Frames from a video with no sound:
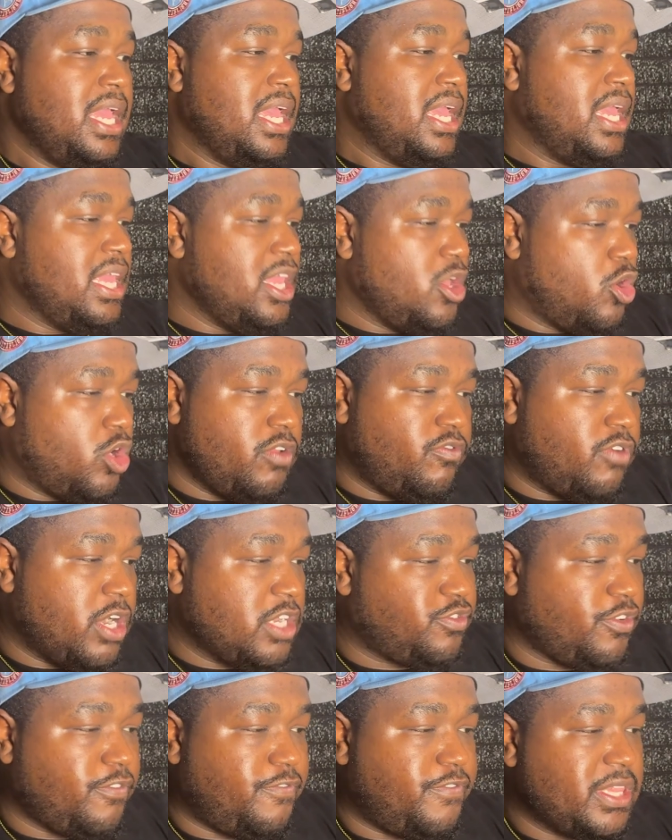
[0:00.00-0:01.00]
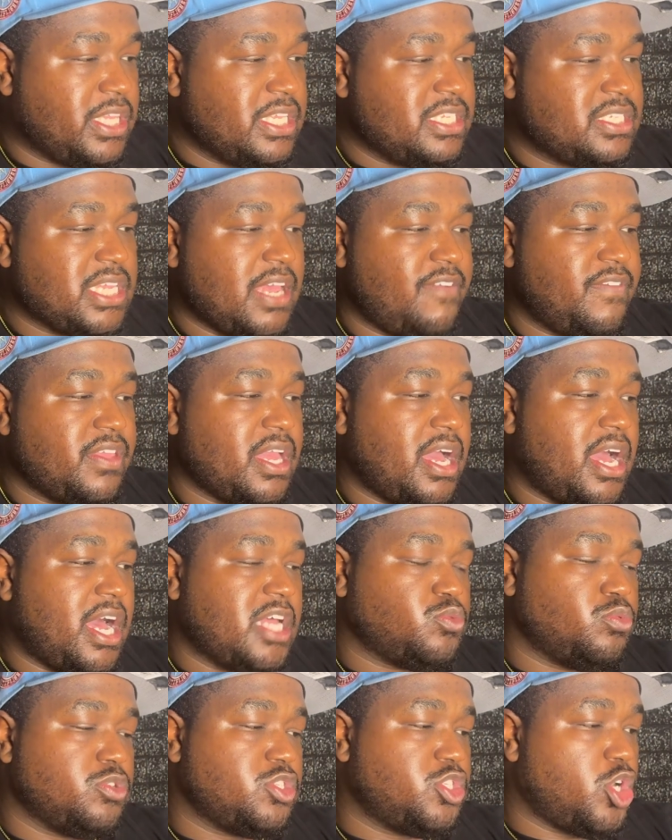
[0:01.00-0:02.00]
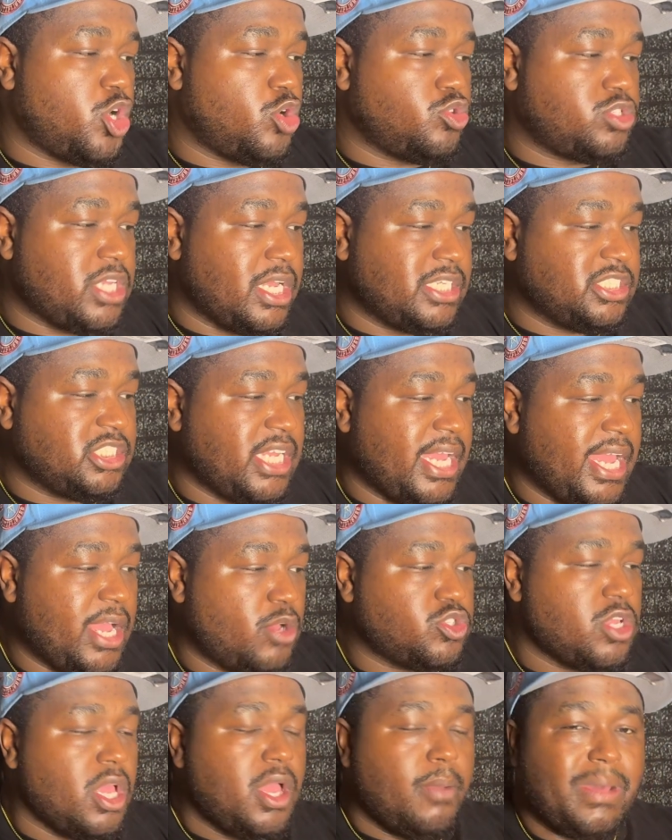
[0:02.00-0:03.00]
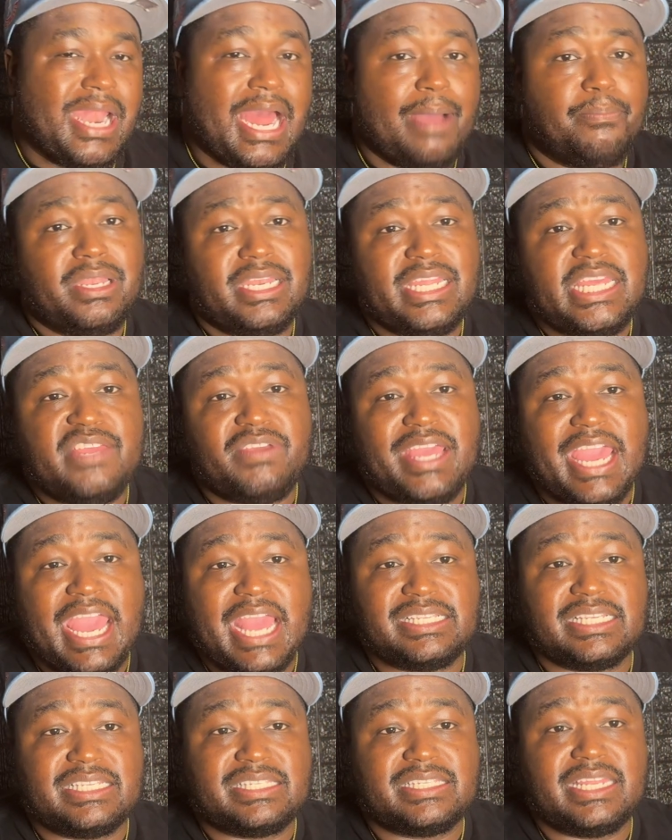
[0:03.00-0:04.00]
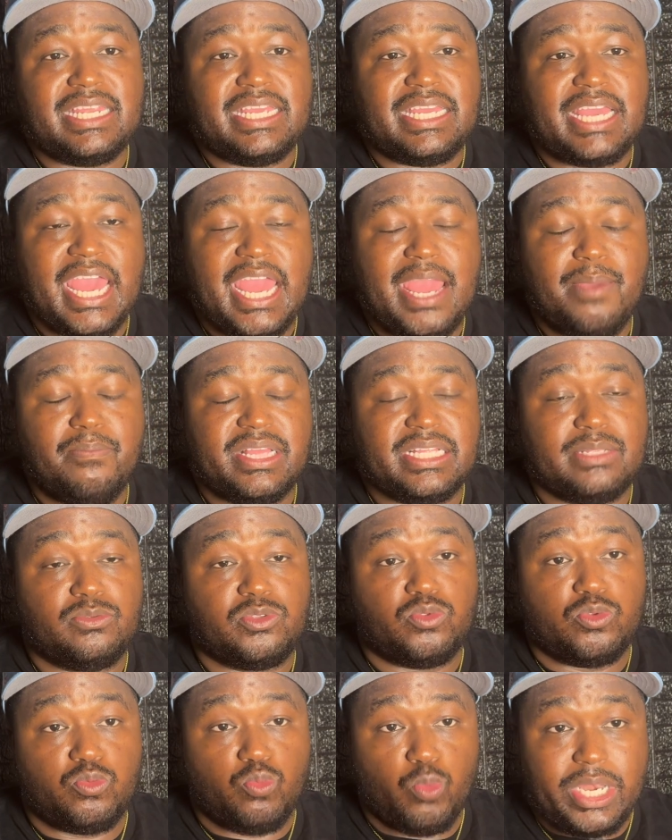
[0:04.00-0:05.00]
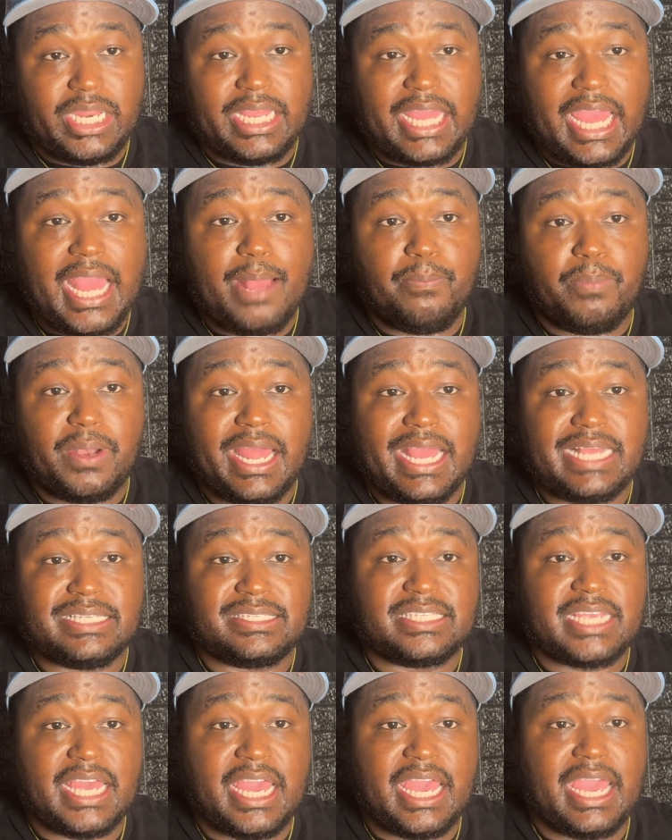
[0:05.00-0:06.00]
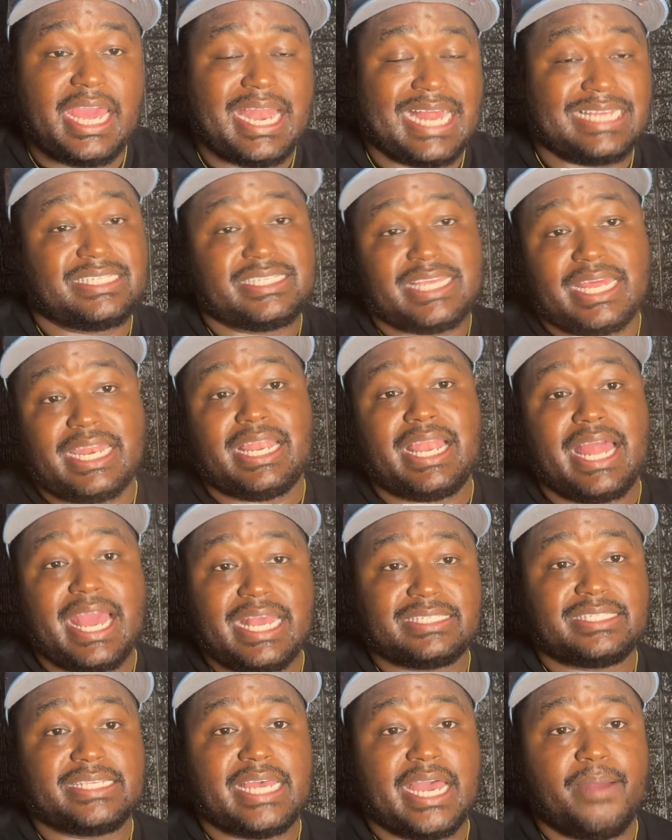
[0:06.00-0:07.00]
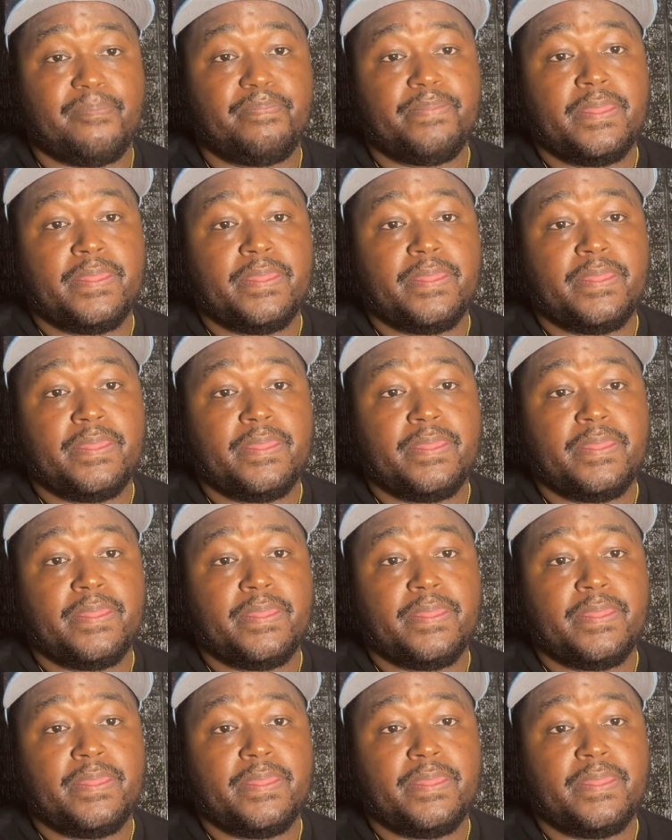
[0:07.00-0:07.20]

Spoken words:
He only rushed for 57 yards with 0 touchdowns. But I believe Kansas City came in with a game plan saying, and I said it last time,